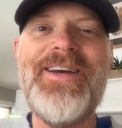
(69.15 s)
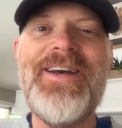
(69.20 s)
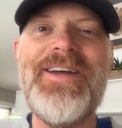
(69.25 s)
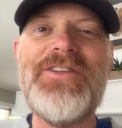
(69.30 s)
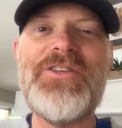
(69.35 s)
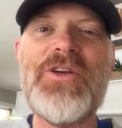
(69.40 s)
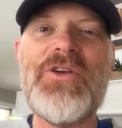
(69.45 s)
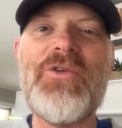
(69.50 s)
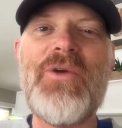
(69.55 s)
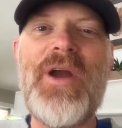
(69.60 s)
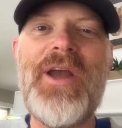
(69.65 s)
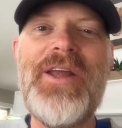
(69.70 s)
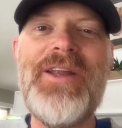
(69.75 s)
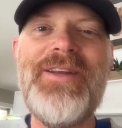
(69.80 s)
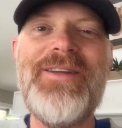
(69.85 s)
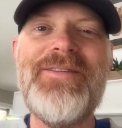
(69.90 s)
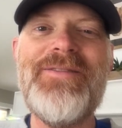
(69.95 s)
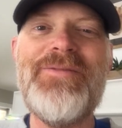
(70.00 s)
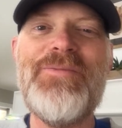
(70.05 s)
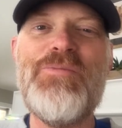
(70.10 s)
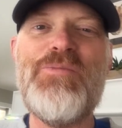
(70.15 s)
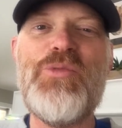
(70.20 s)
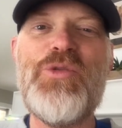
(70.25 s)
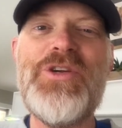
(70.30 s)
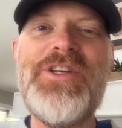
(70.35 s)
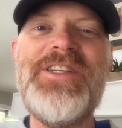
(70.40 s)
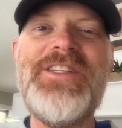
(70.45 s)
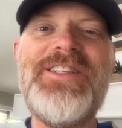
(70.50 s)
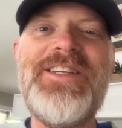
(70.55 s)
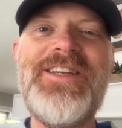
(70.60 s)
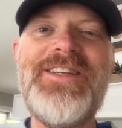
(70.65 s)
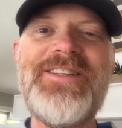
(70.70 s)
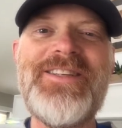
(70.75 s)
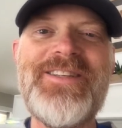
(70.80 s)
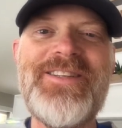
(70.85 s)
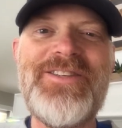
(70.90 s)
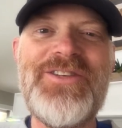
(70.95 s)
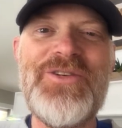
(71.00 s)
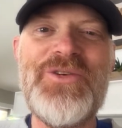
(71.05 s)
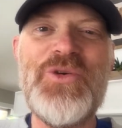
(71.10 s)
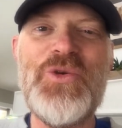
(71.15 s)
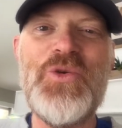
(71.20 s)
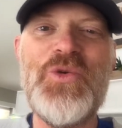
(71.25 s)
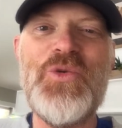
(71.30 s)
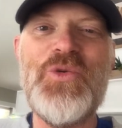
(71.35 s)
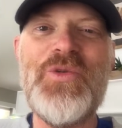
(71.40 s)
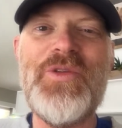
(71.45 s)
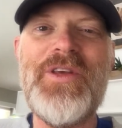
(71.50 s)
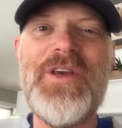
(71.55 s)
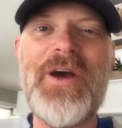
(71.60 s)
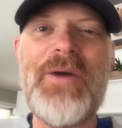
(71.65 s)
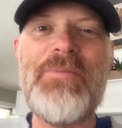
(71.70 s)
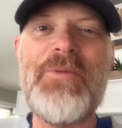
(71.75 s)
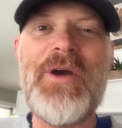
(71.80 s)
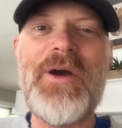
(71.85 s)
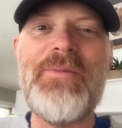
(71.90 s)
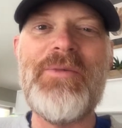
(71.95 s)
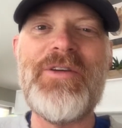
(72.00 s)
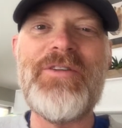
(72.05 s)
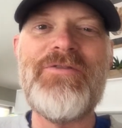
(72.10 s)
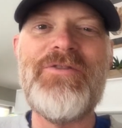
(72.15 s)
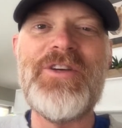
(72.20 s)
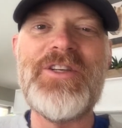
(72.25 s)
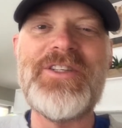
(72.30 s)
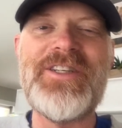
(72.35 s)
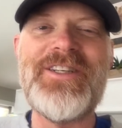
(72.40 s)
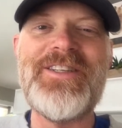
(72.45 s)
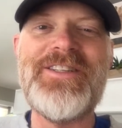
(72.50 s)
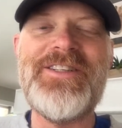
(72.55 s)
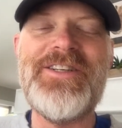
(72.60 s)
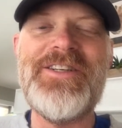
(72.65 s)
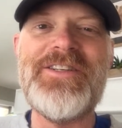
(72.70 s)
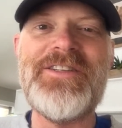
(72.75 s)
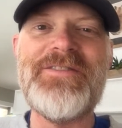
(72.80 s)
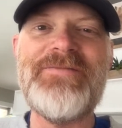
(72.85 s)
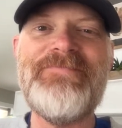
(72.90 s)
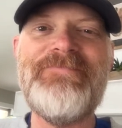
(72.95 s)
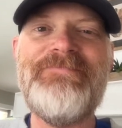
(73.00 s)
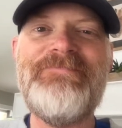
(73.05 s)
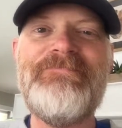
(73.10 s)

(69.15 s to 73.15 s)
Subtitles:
it's a great preseason to the upcoming fishing season.